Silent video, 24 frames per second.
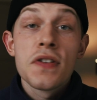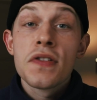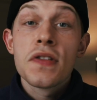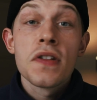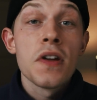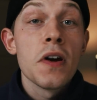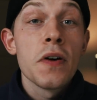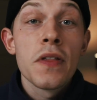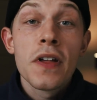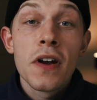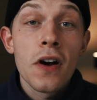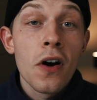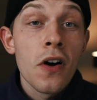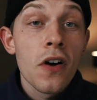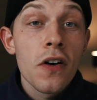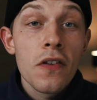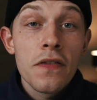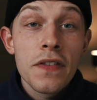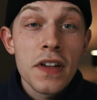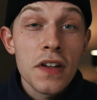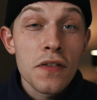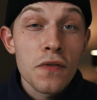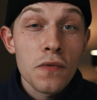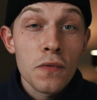just know that all
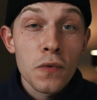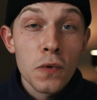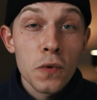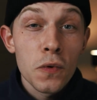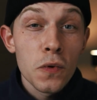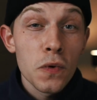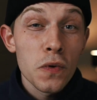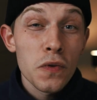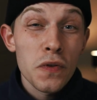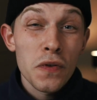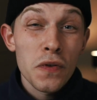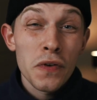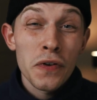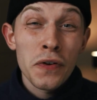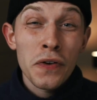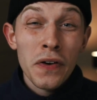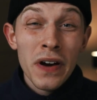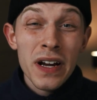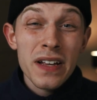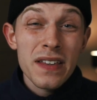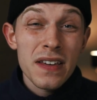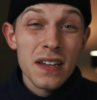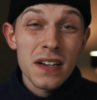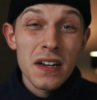of these rules are
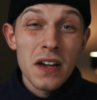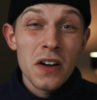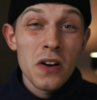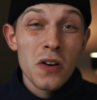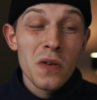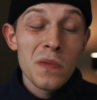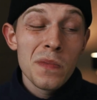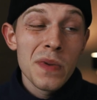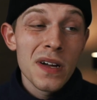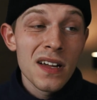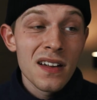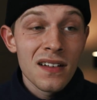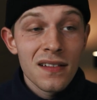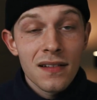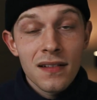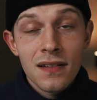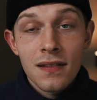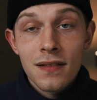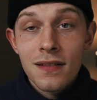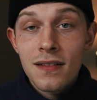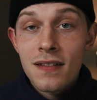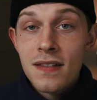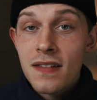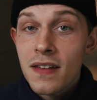great to know, but
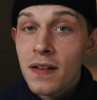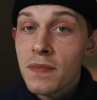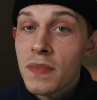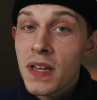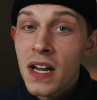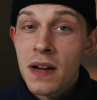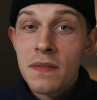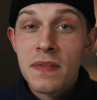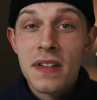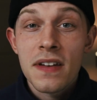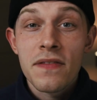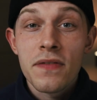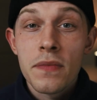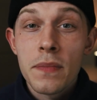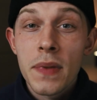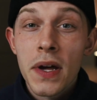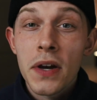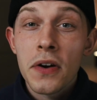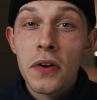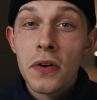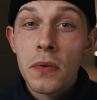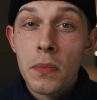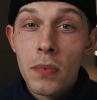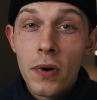sometimes even
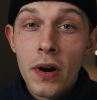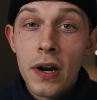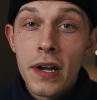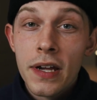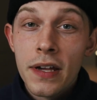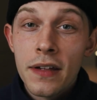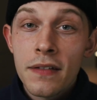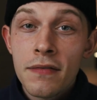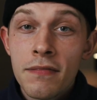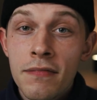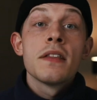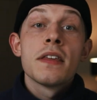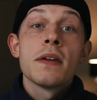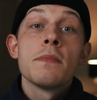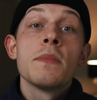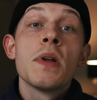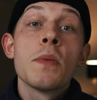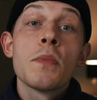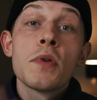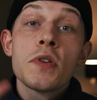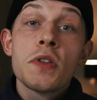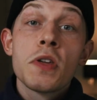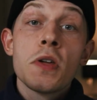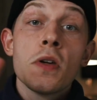better to break. Tip
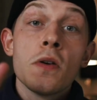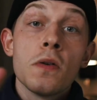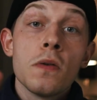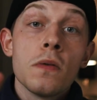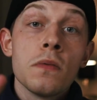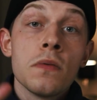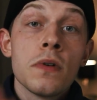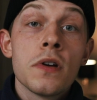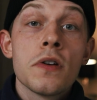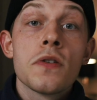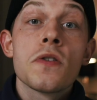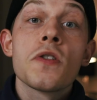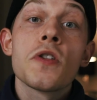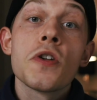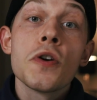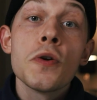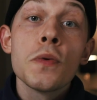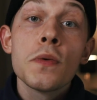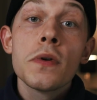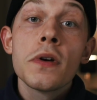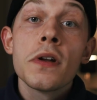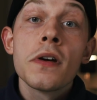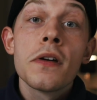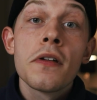number 2,
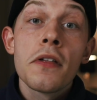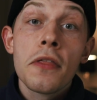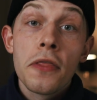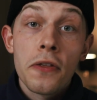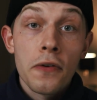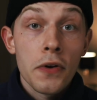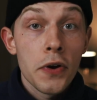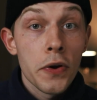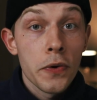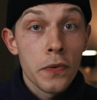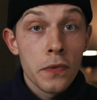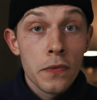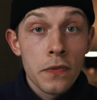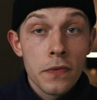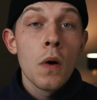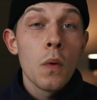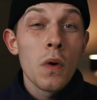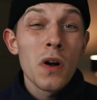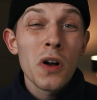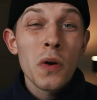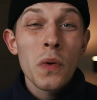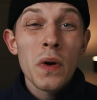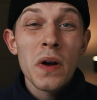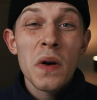shoot through.
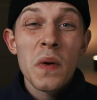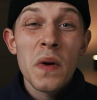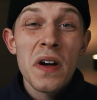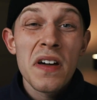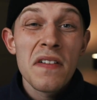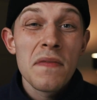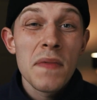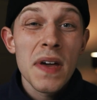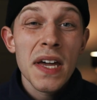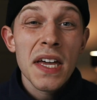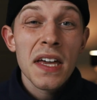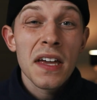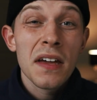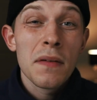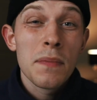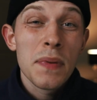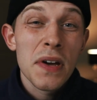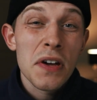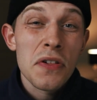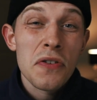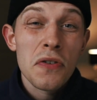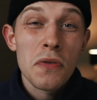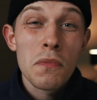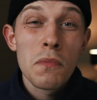One quick way of making a
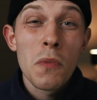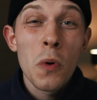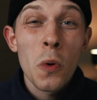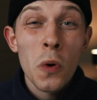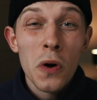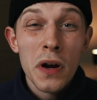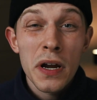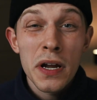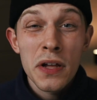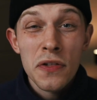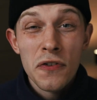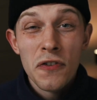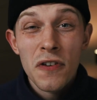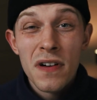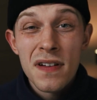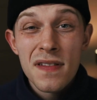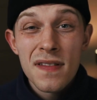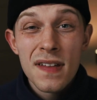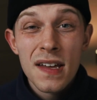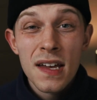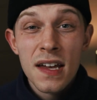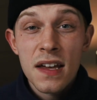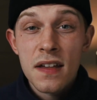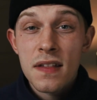picture more
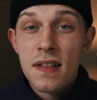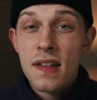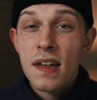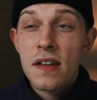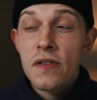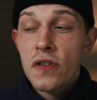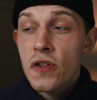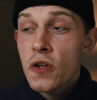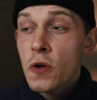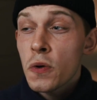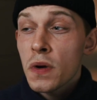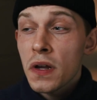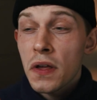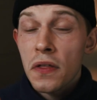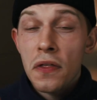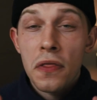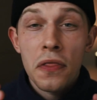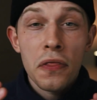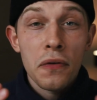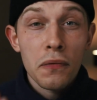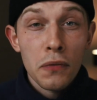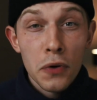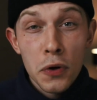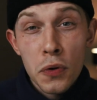interesting is shooting
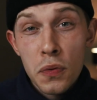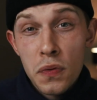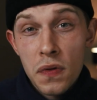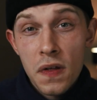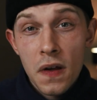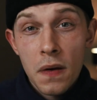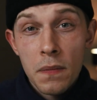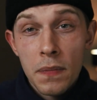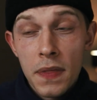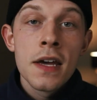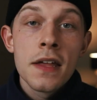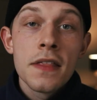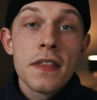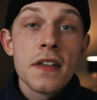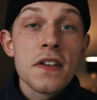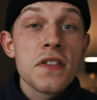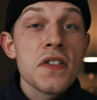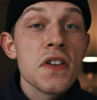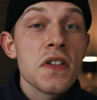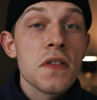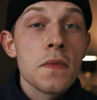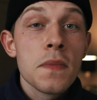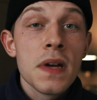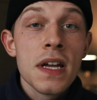through something. This
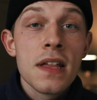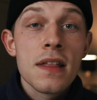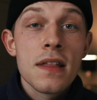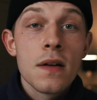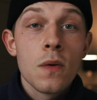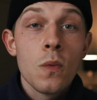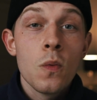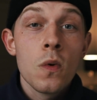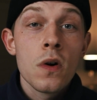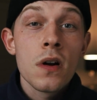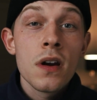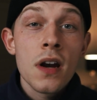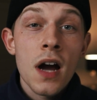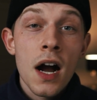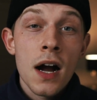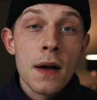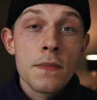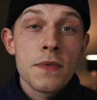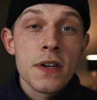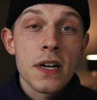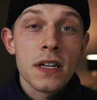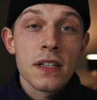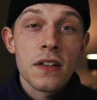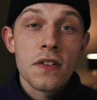just means that one
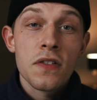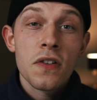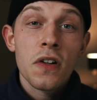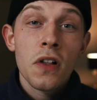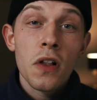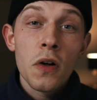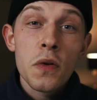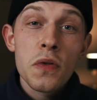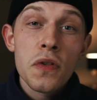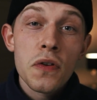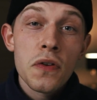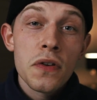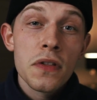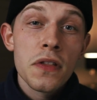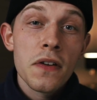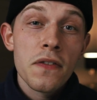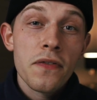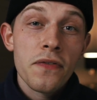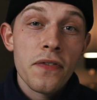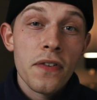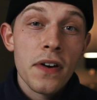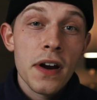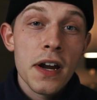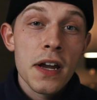object is closer in the
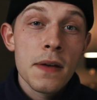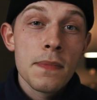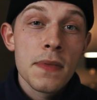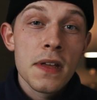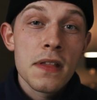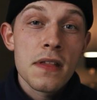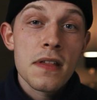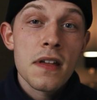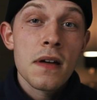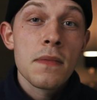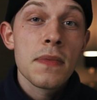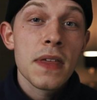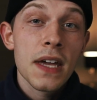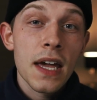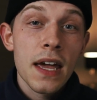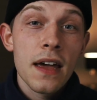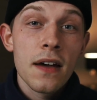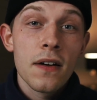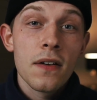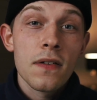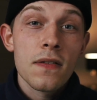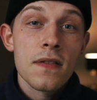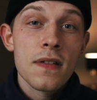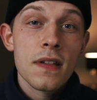frame than something
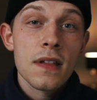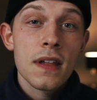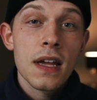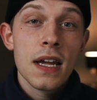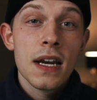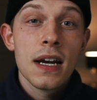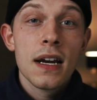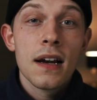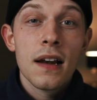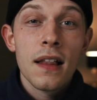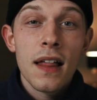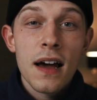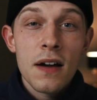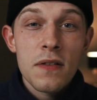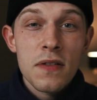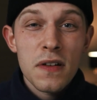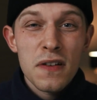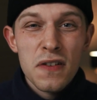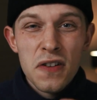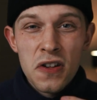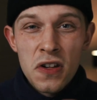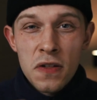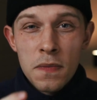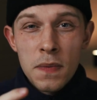else, and it allows it
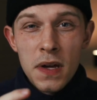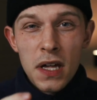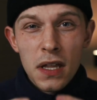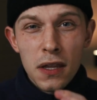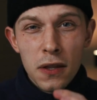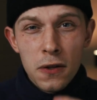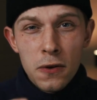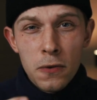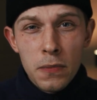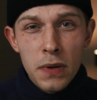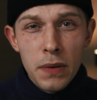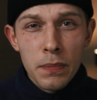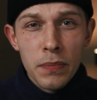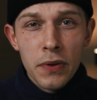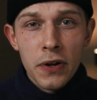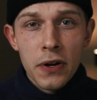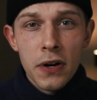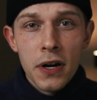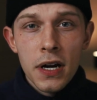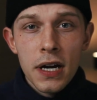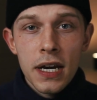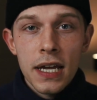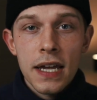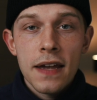to just be a little bit
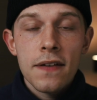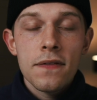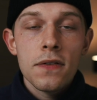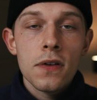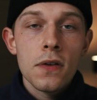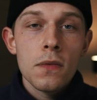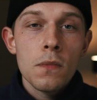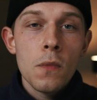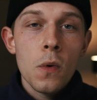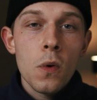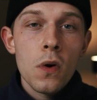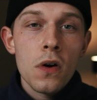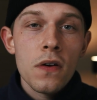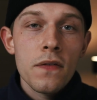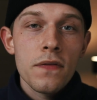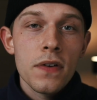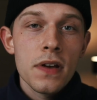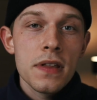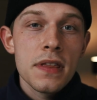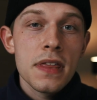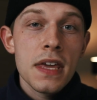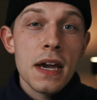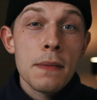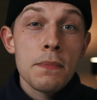blurry to give you more of
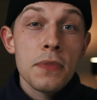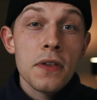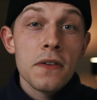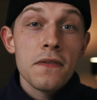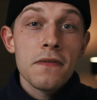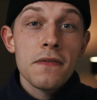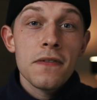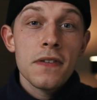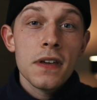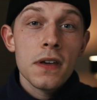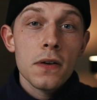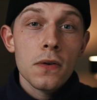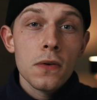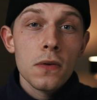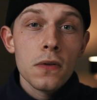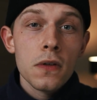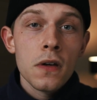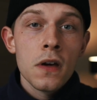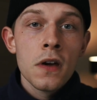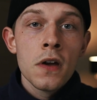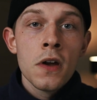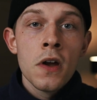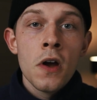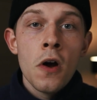a depth of
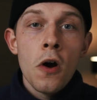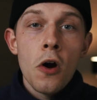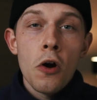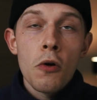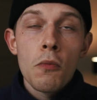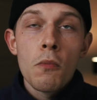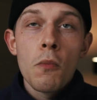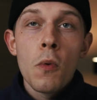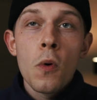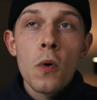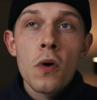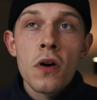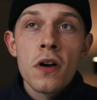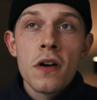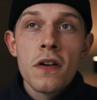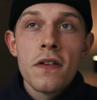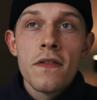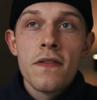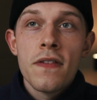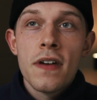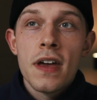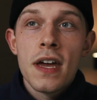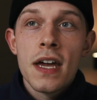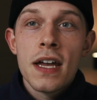field or more
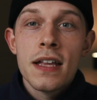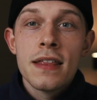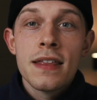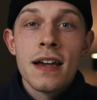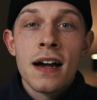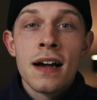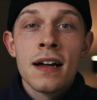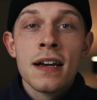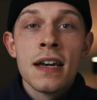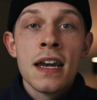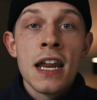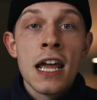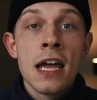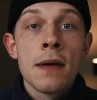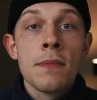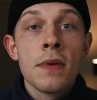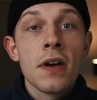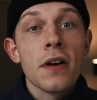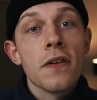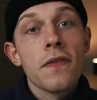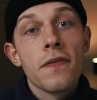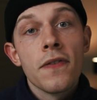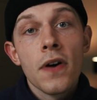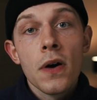of a
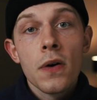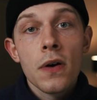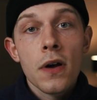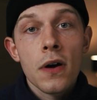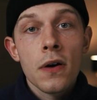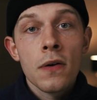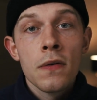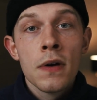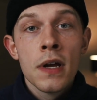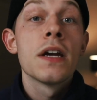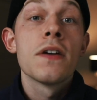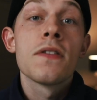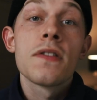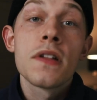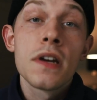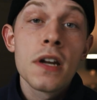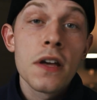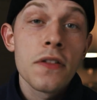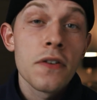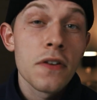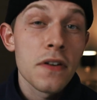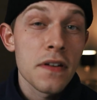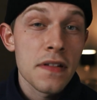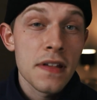dynamic photo. Here's
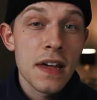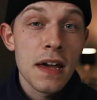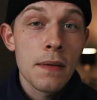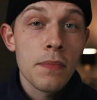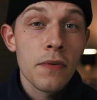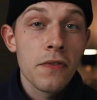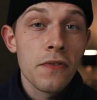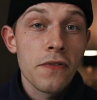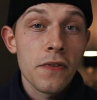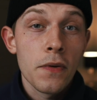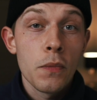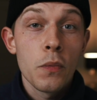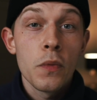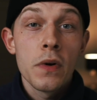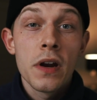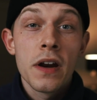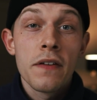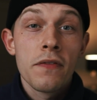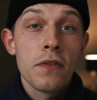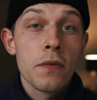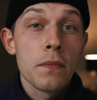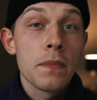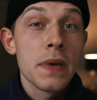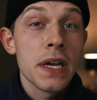another example from
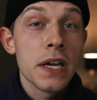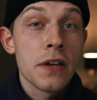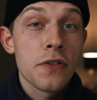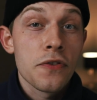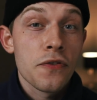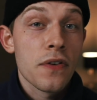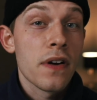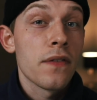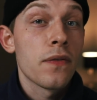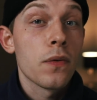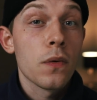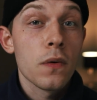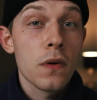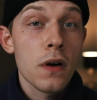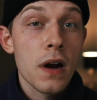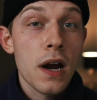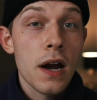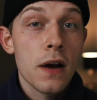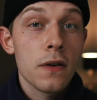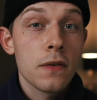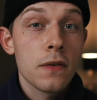whenever me and Trevor were